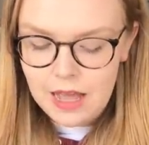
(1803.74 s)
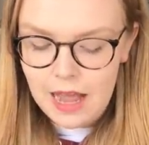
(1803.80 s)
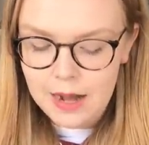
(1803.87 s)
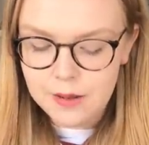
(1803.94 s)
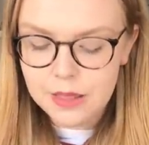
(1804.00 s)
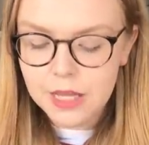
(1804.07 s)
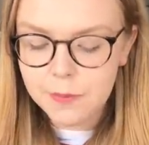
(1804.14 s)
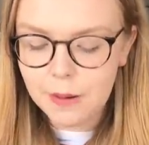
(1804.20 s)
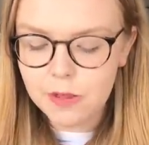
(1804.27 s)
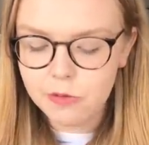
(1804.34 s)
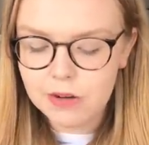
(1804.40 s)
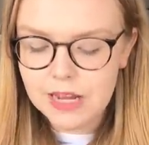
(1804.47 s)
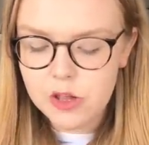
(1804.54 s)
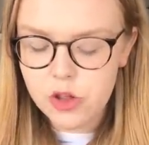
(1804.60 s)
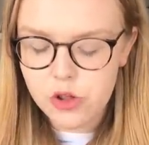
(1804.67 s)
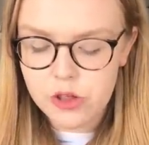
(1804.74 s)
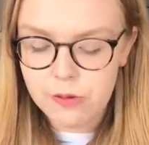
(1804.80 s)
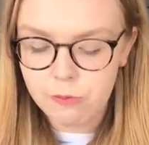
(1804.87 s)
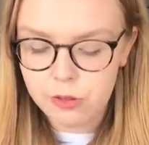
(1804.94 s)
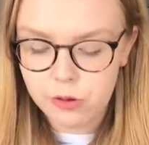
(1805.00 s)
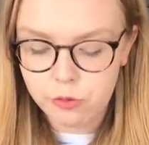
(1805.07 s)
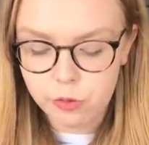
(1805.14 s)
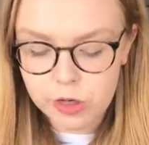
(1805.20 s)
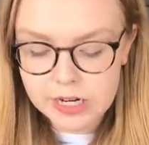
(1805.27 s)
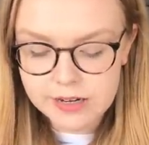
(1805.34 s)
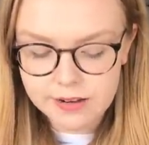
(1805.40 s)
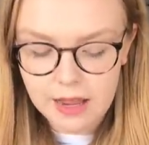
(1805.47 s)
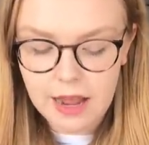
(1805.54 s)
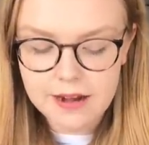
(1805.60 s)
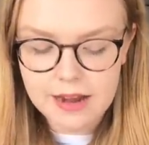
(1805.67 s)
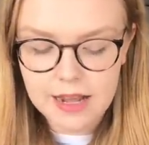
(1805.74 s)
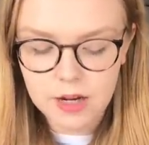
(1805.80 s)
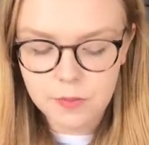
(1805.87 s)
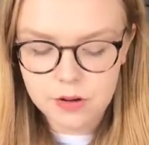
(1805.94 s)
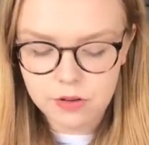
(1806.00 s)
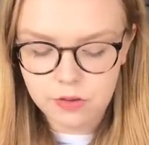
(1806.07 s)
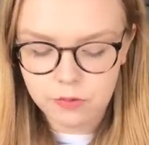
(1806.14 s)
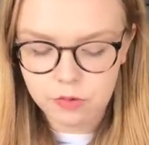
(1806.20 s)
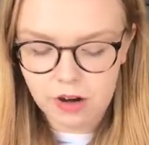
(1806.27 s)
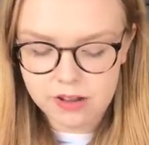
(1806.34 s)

And think about the relationship with your reader and elements of